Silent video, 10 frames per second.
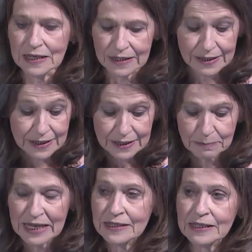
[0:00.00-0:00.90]
is
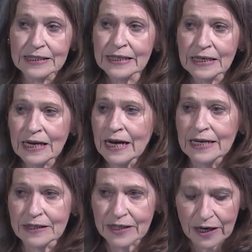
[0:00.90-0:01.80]
dismantling an
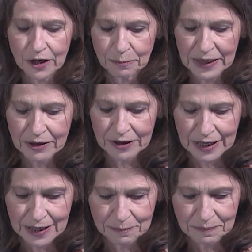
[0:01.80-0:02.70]
entire
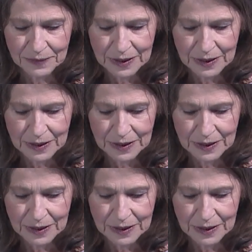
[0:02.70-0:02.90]
paradigm,